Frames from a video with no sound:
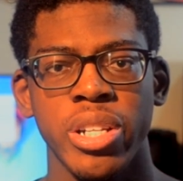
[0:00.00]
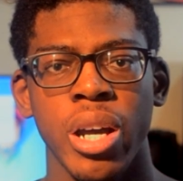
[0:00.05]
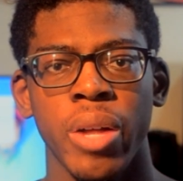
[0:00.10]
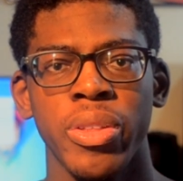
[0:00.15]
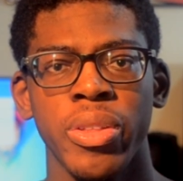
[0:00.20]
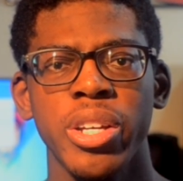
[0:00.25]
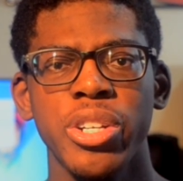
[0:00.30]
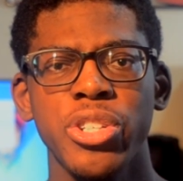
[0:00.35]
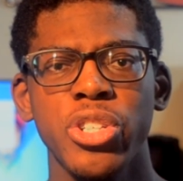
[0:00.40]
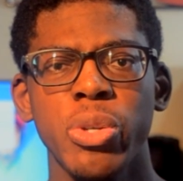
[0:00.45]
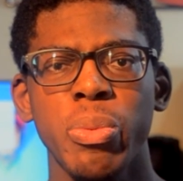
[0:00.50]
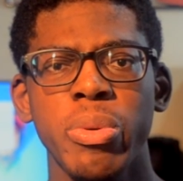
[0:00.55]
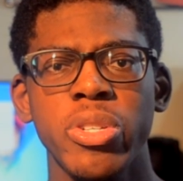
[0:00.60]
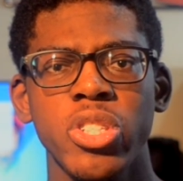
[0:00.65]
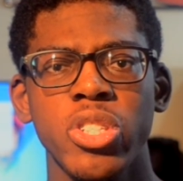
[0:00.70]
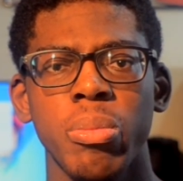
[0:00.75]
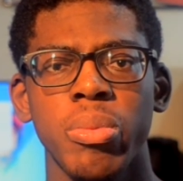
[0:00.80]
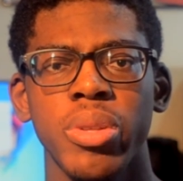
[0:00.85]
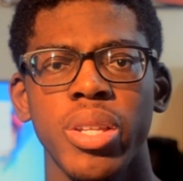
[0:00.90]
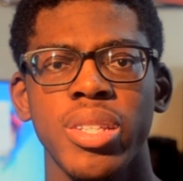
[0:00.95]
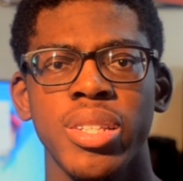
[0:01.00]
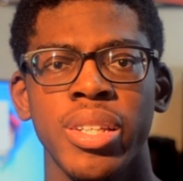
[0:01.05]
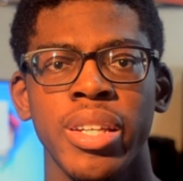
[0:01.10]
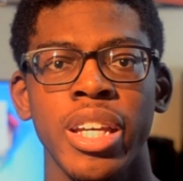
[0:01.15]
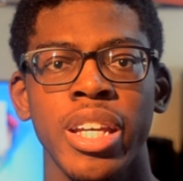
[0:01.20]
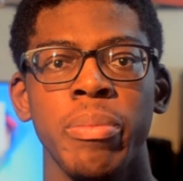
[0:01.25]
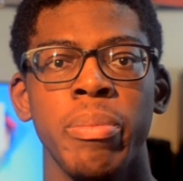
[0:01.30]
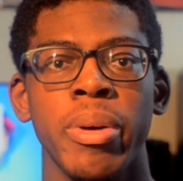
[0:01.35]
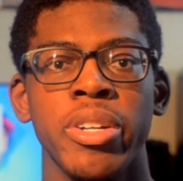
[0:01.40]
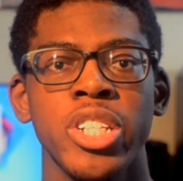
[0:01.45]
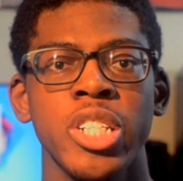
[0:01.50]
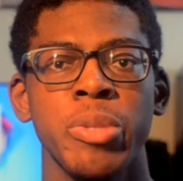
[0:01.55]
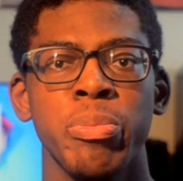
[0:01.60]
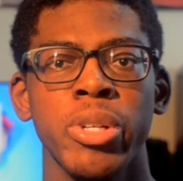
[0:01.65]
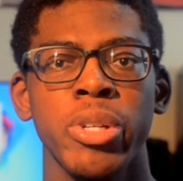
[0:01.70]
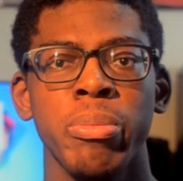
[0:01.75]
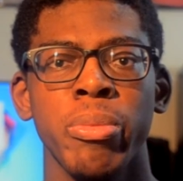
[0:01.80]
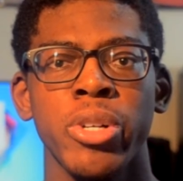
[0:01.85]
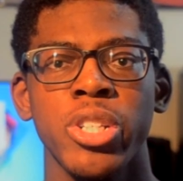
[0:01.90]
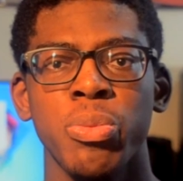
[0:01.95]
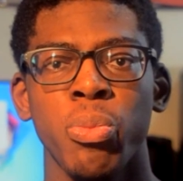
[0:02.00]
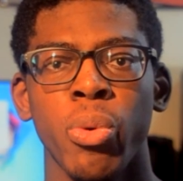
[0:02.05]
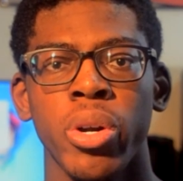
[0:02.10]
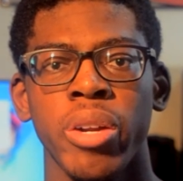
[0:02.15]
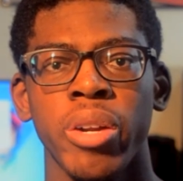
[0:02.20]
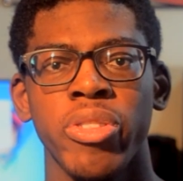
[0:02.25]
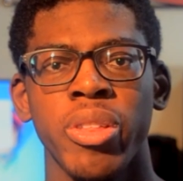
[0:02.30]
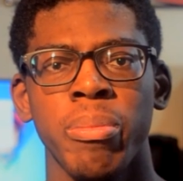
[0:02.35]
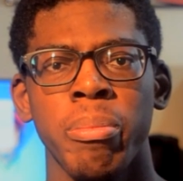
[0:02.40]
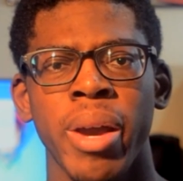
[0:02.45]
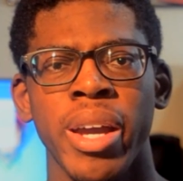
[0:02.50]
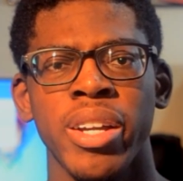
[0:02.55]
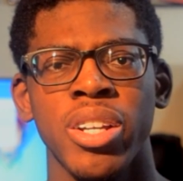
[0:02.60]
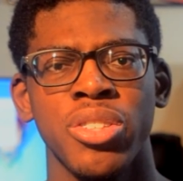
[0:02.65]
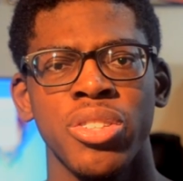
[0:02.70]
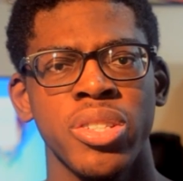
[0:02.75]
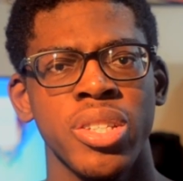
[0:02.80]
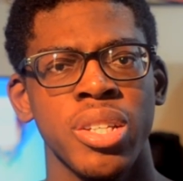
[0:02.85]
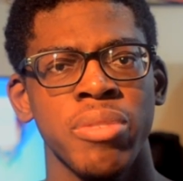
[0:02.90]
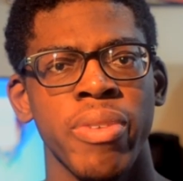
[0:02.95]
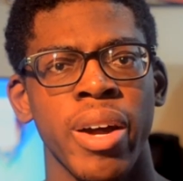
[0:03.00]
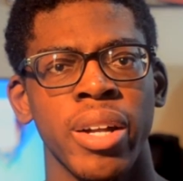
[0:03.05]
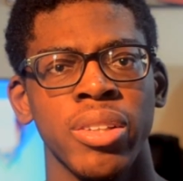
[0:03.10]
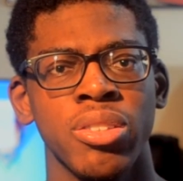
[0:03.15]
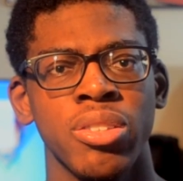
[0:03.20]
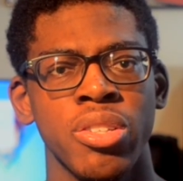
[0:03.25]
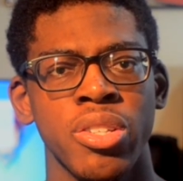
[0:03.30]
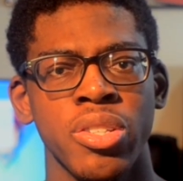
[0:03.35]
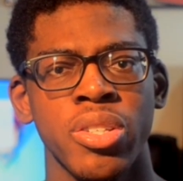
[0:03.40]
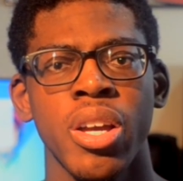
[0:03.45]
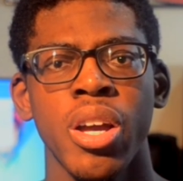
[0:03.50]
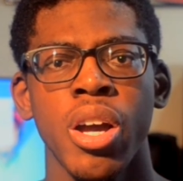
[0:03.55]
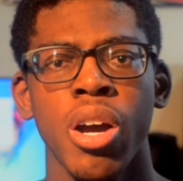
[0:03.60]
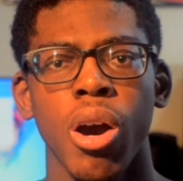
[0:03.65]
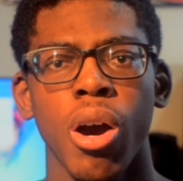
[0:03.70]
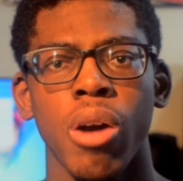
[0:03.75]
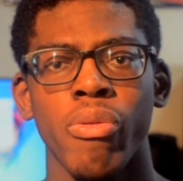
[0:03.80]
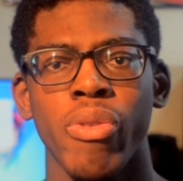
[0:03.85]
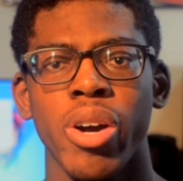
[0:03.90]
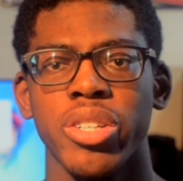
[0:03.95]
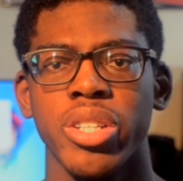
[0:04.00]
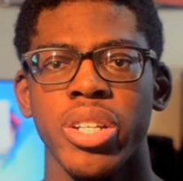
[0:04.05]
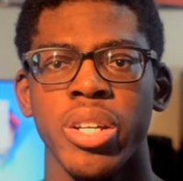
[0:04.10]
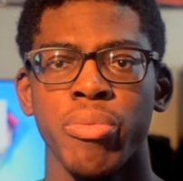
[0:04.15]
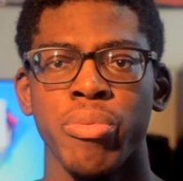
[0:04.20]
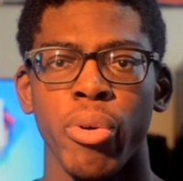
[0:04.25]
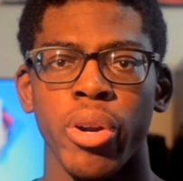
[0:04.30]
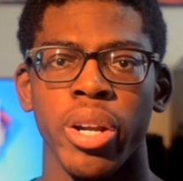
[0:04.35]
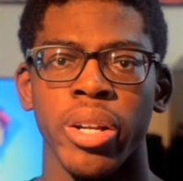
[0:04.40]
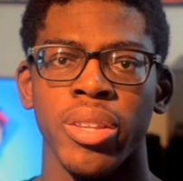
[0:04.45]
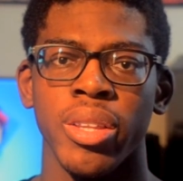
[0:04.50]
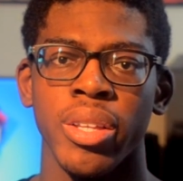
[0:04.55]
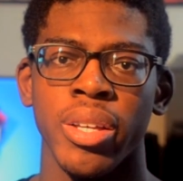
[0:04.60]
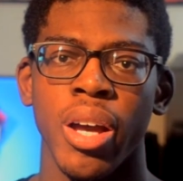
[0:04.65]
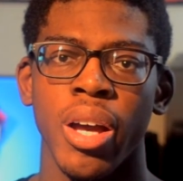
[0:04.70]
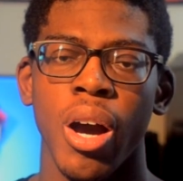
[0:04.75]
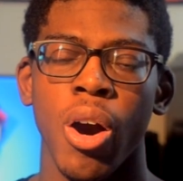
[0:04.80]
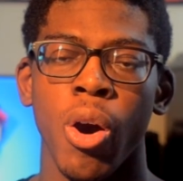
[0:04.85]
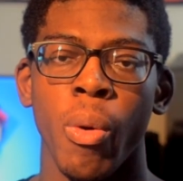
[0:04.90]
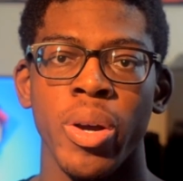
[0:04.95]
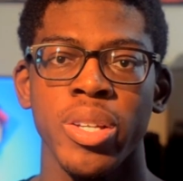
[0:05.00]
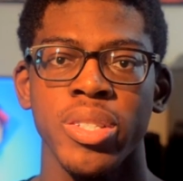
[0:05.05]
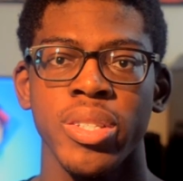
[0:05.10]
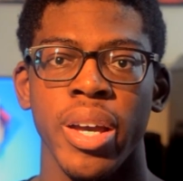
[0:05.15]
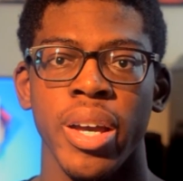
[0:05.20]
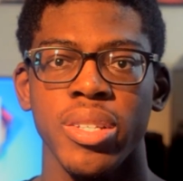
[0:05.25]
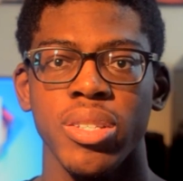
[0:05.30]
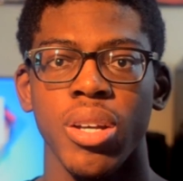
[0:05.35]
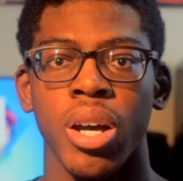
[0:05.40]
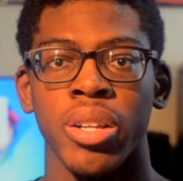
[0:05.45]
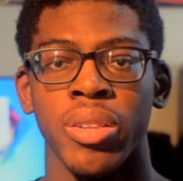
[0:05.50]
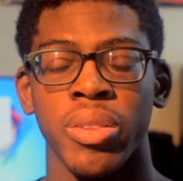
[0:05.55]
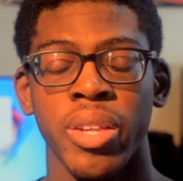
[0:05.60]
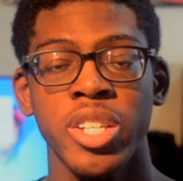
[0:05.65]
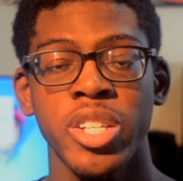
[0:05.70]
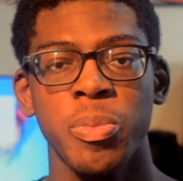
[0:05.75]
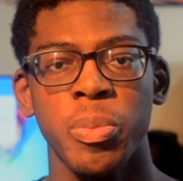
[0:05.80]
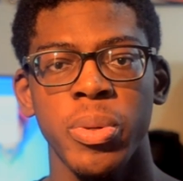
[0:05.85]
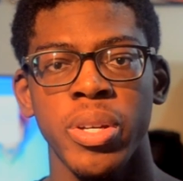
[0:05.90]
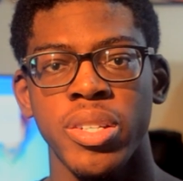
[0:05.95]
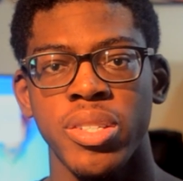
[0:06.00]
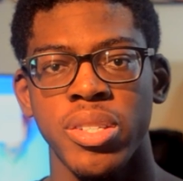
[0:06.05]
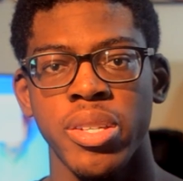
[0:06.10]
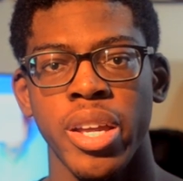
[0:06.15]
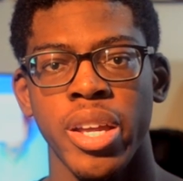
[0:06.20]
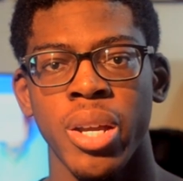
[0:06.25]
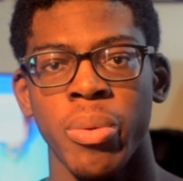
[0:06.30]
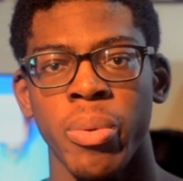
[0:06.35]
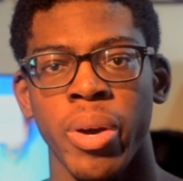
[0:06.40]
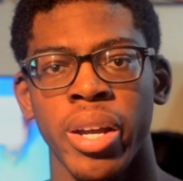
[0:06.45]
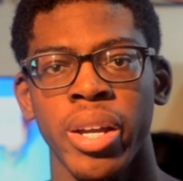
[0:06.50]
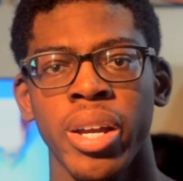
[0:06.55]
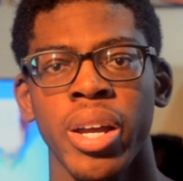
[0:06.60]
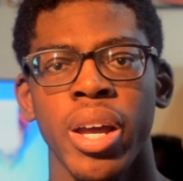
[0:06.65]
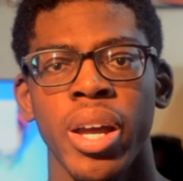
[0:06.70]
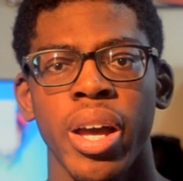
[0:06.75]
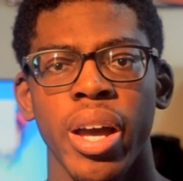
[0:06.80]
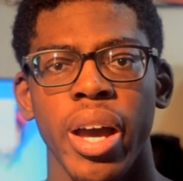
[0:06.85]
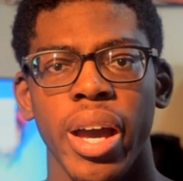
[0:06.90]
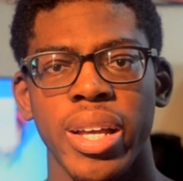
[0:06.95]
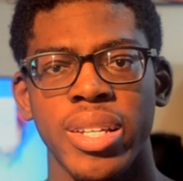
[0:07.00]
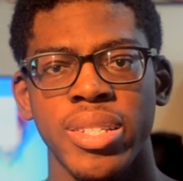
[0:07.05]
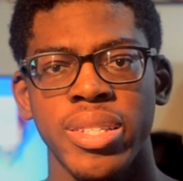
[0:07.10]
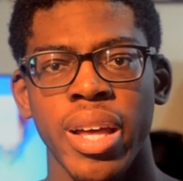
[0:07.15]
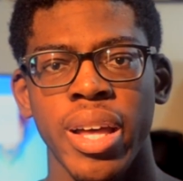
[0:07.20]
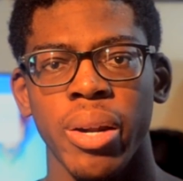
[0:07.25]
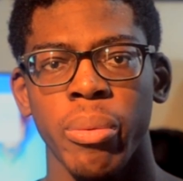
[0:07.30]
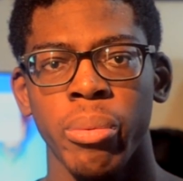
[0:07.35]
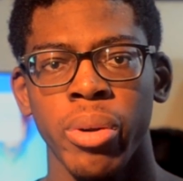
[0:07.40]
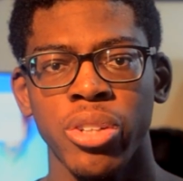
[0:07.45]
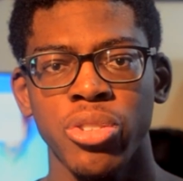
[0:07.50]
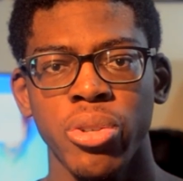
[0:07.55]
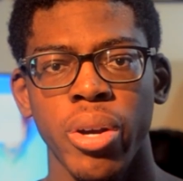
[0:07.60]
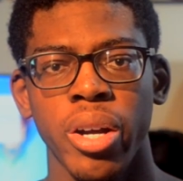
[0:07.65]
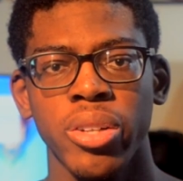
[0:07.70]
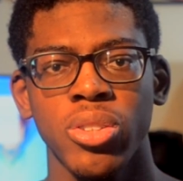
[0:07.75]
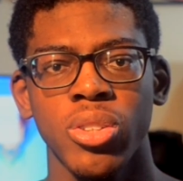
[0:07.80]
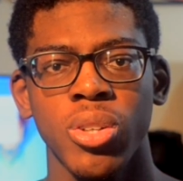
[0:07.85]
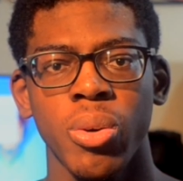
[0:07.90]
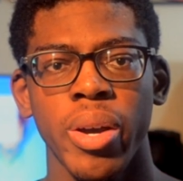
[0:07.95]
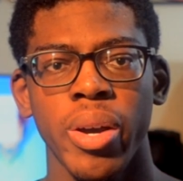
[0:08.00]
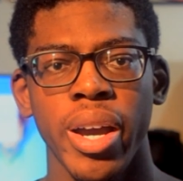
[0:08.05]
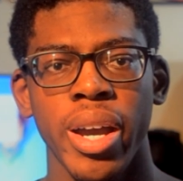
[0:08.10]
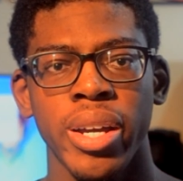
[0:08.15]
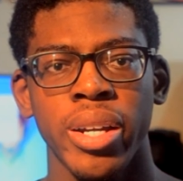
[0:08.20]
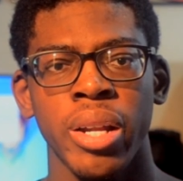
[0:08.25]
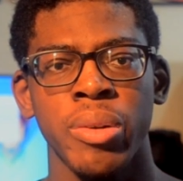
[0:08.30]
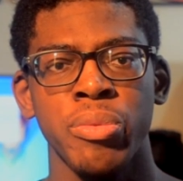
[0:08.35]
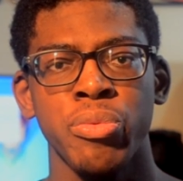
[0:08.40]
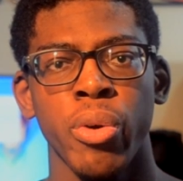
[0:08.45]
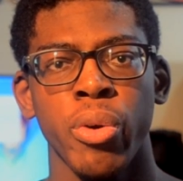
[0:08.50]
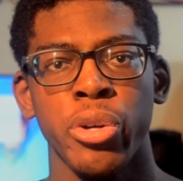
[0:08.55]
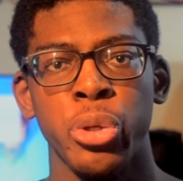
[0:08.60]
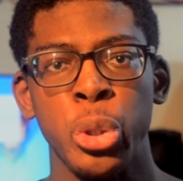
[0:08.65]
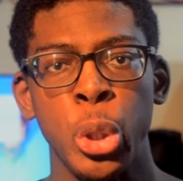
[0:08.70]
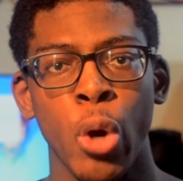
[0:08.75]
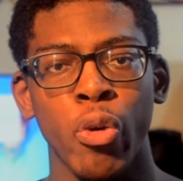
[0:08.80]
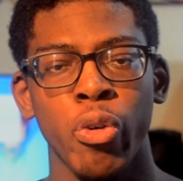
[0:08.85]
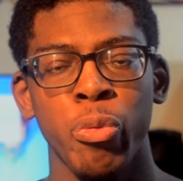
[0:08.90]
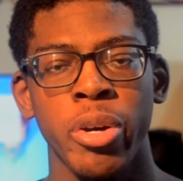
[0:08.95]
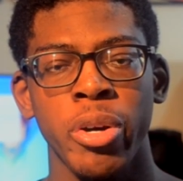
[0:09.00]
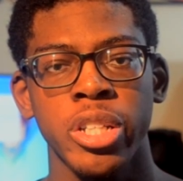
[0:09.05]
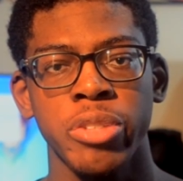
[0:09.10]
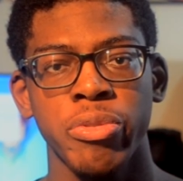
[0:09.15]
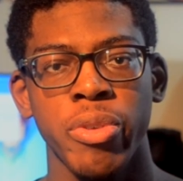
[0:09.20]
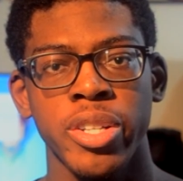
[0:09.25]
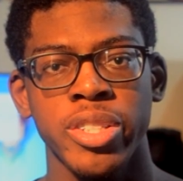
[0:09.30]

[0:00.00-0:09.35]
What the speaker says: Now, the issue with some of these Geekbench is pretty much one of the major disadvantages of actually running the OS X on this PC anyway, is that when I tried to go ahead and run Nova Bench, for